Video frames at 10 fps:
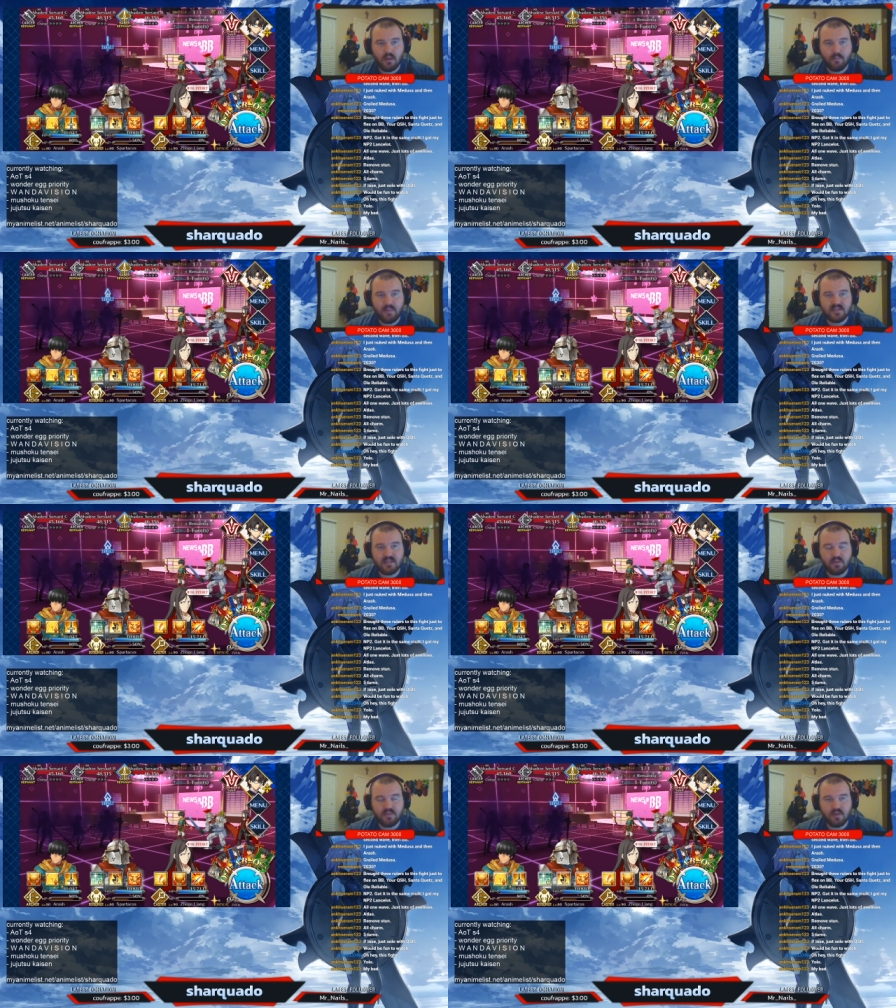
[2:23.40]
Because I
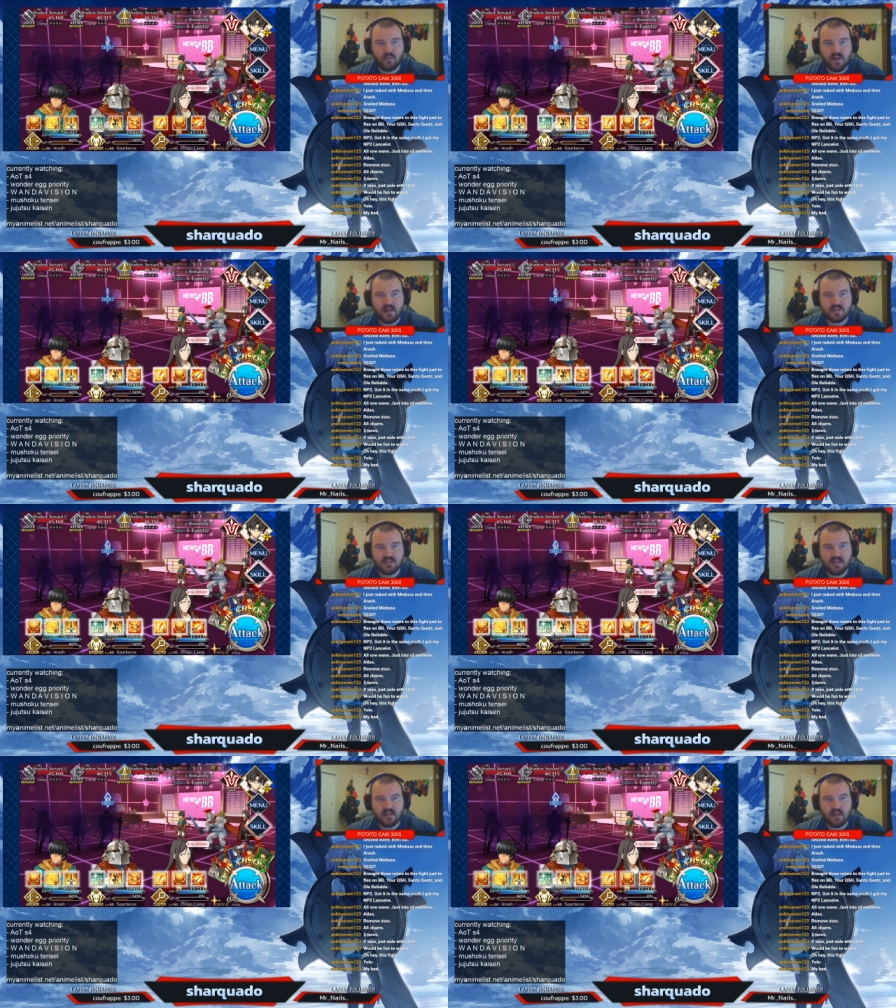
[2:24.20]
don't think Arash can
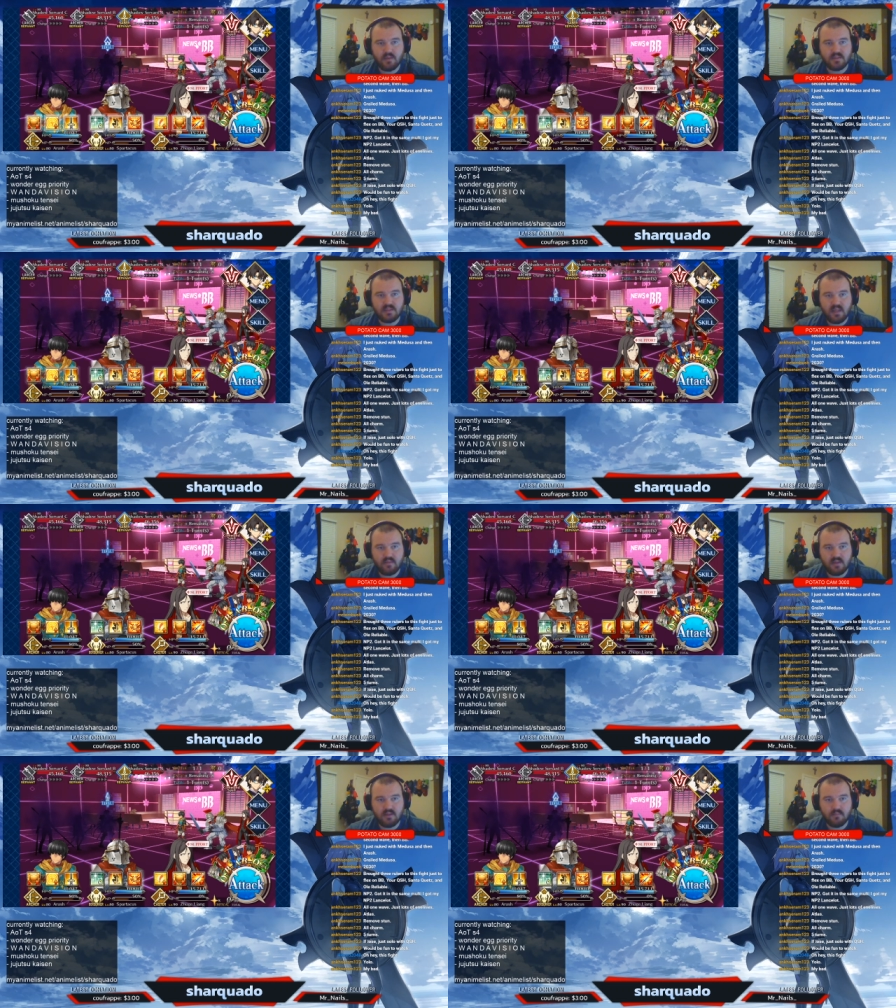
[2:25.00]
take out
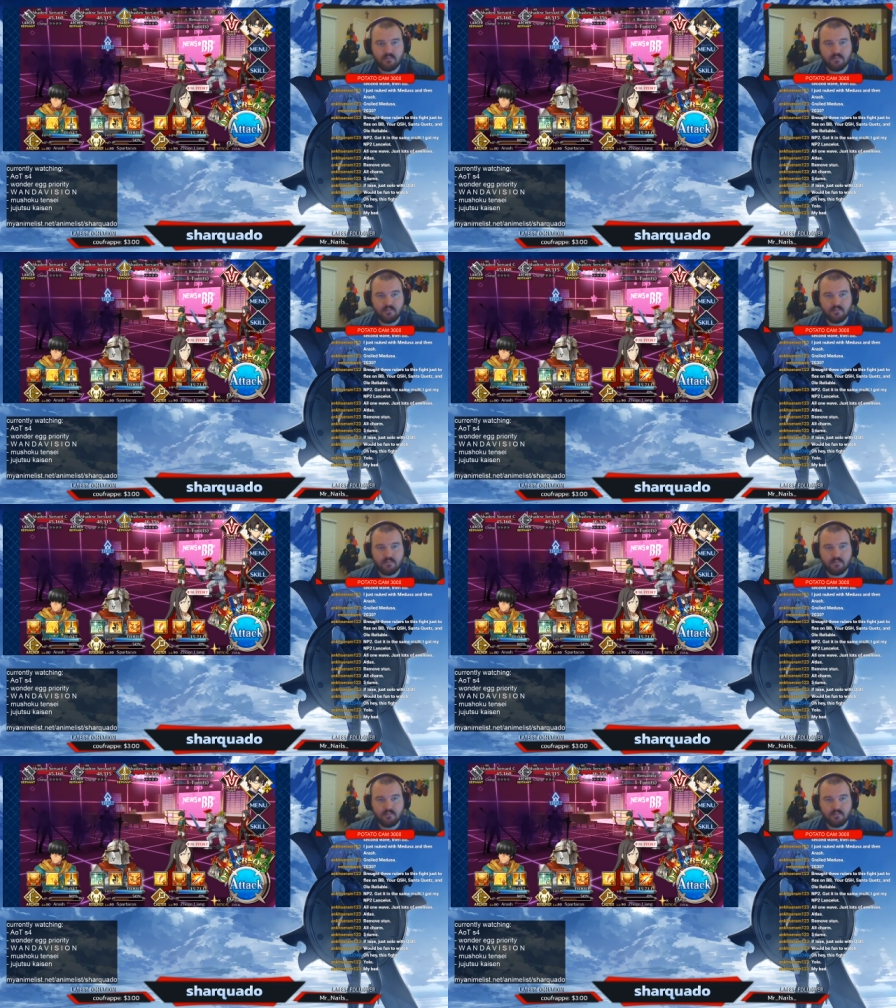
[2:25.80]
David